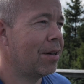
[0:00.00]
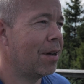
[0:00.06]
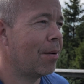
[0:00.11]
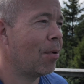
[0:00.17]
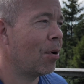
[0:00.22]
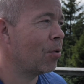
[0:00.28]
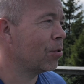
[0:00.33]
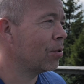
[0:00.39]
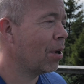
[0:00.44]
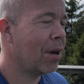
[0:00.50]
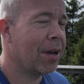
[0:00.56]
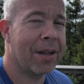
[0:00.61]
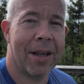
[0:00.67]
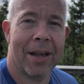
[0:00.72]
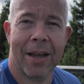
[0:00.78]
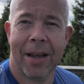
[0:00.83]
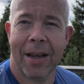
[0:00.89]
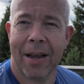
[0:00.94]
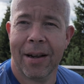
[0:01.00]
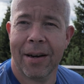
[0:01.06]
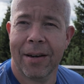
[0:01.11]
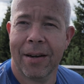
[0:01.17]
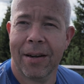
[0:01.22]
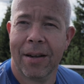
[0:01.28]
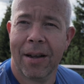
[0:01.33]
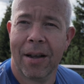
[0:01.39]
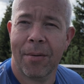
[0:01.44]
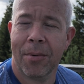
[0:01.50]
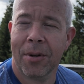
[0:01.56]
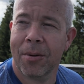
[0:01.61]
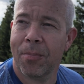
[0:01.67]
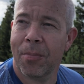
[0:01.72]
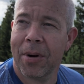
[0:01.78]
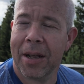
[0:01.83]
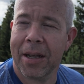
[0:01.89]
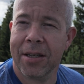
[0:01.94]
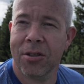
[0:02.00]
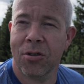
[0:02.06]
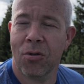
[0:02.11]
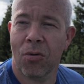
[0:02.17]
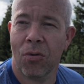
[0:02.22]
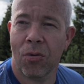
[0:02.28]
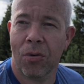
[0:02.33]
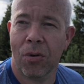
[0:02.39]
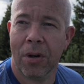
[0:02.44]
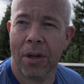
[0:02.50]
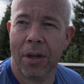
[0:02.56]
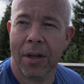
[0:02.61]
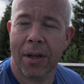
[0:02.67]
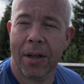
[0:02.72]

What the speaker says: I'm out hiking again. I'm at a place called